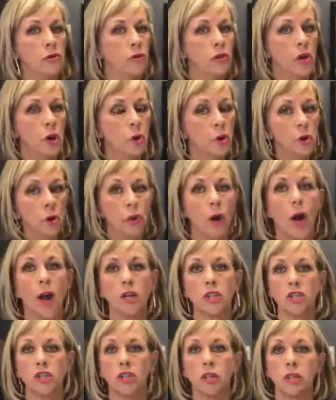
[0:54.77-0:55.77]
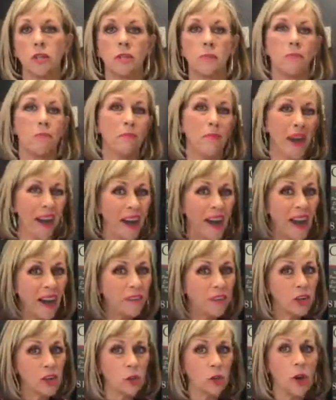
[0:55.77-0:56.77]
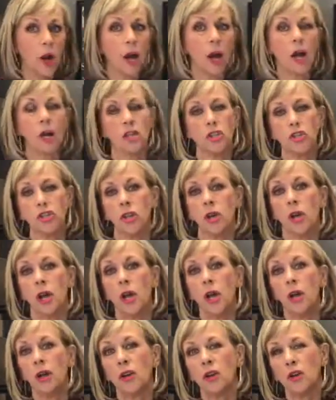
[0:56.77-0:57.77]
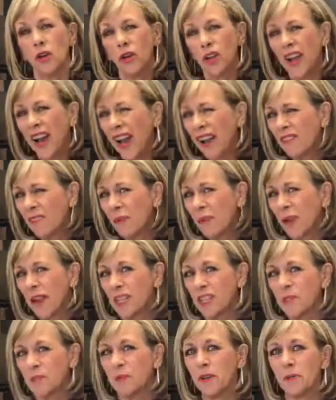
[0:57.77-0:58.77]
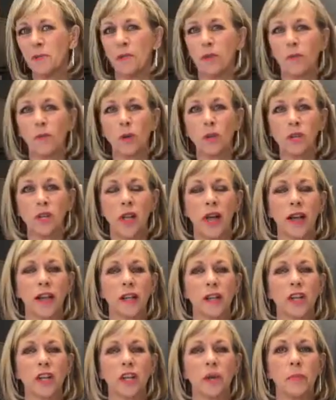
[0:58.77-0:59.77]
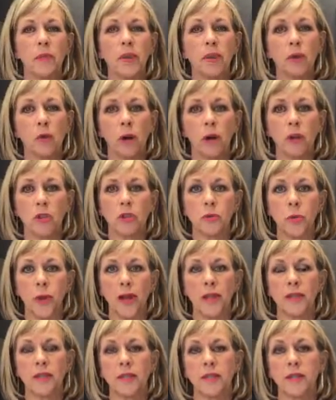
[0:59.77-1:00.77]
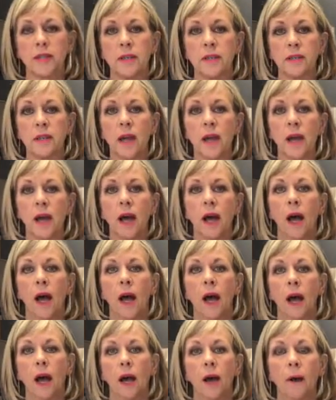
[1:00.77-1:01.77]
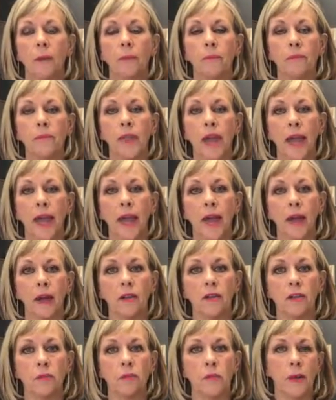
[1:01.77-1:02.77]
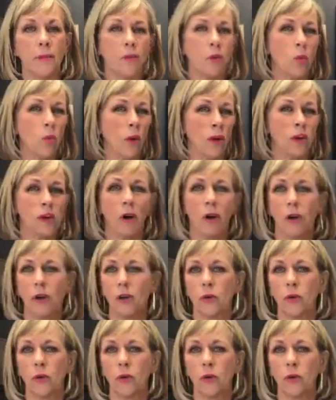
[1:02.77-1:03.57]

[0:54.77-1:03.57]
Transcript: no garages, may have a garage, could have a basement, but most likely going to be crawl spaces and maybe 1-car